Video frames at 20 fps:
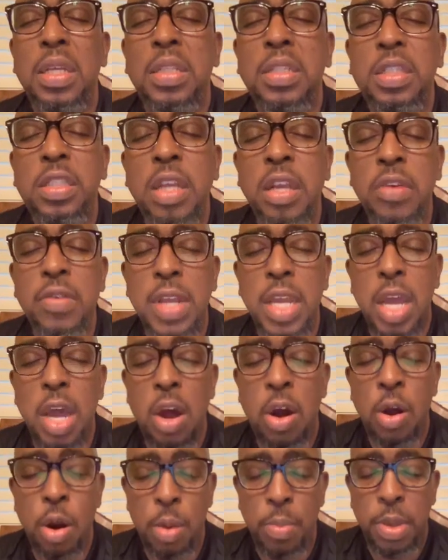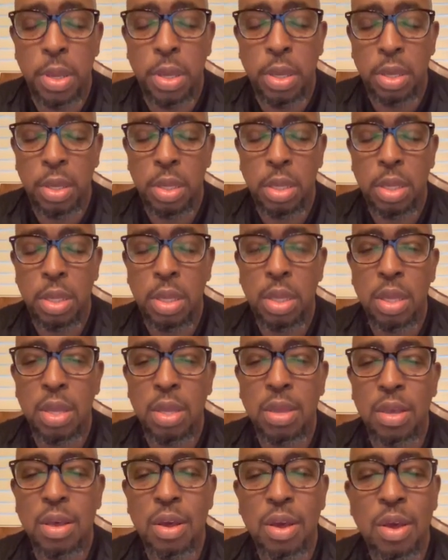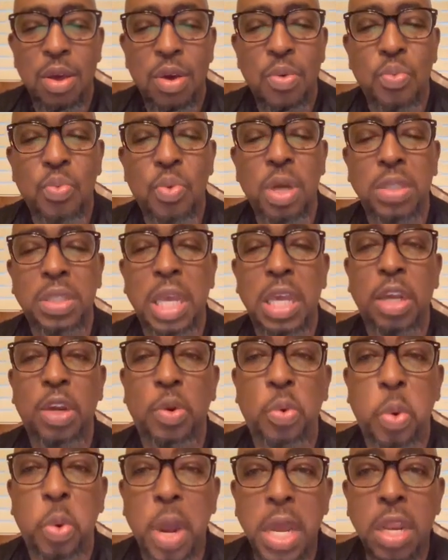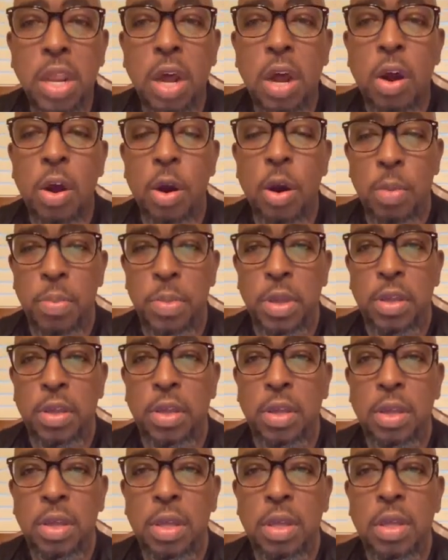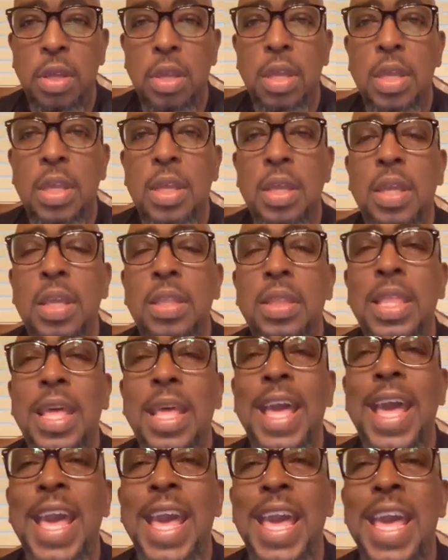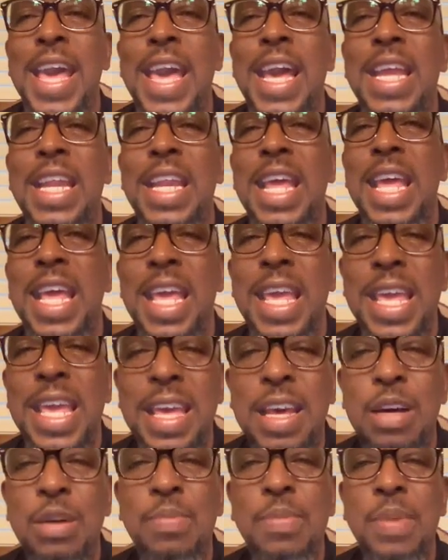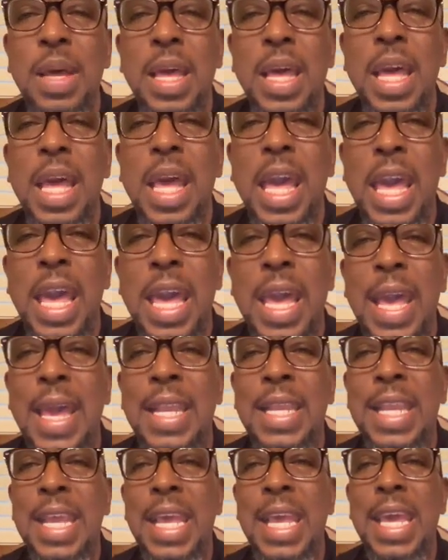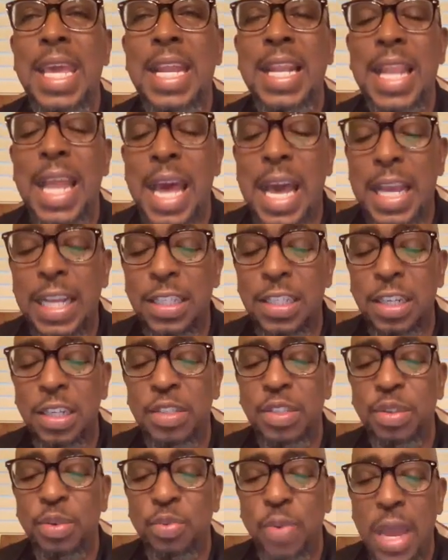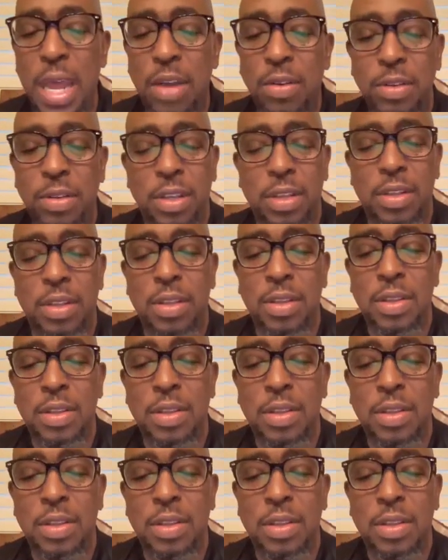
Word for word: Syrian army was a greater army that had him and Elijah surrounded.